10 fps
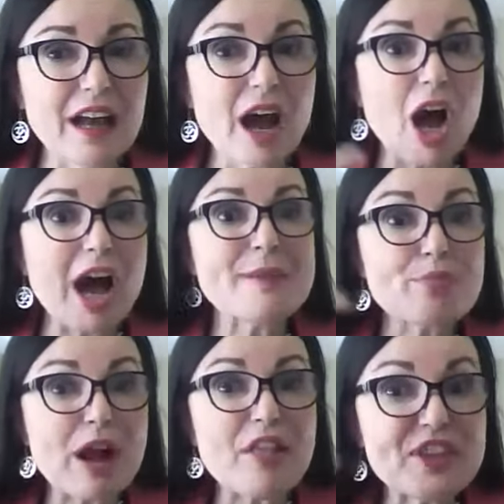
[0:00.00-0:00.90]
I
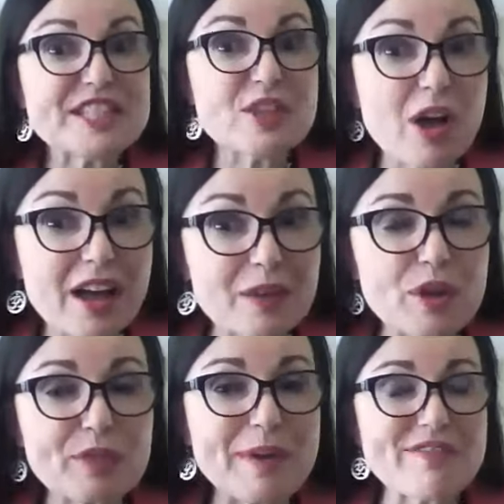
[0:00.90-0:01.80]
brought this on
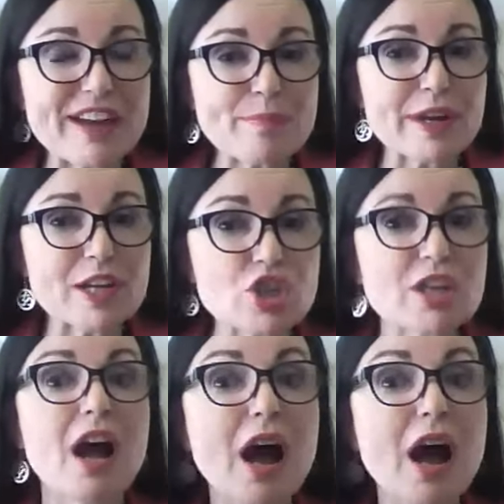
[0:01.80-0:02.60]
with my vibration.